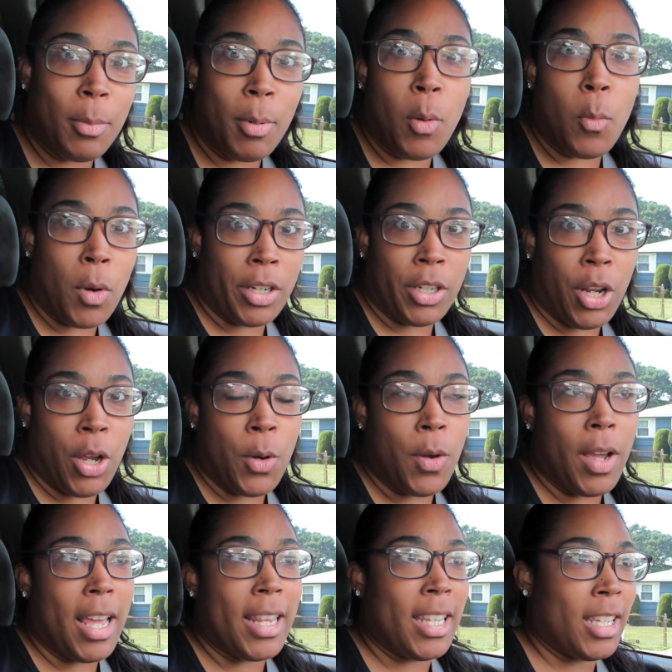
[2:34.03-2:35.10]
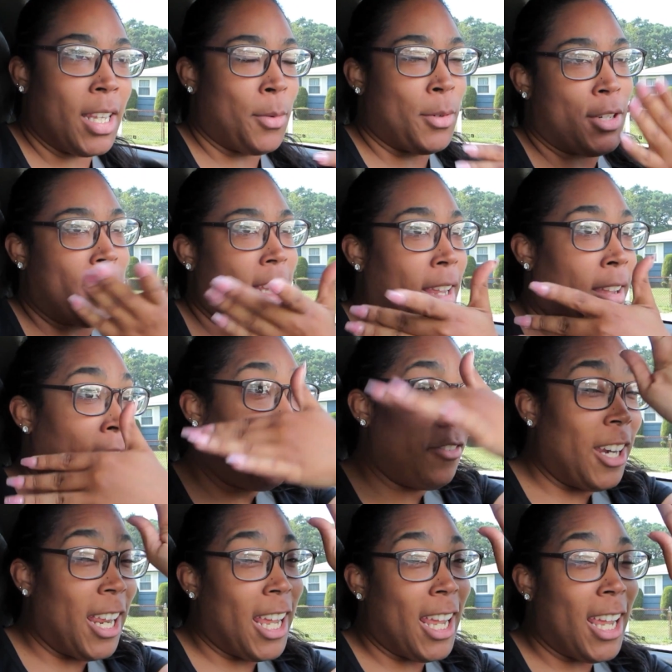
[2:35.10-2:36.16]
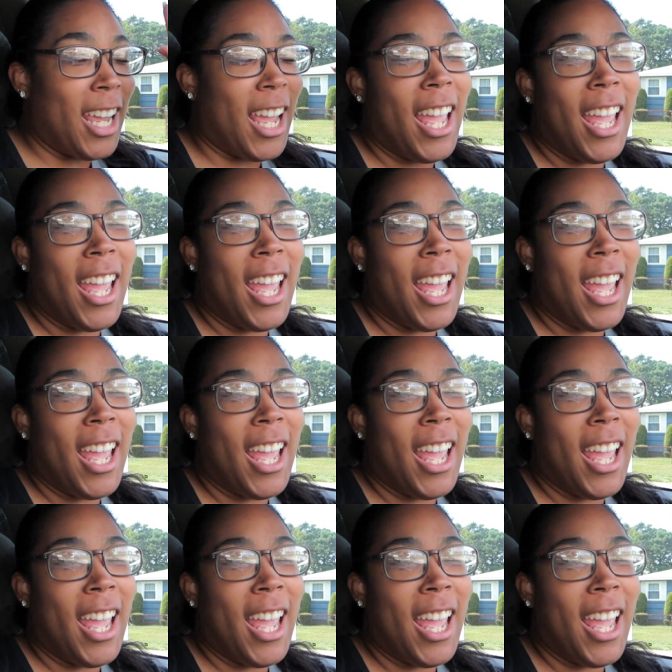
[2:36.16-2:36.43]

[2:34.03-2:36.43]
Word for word: only put one coat and then they were just like fling.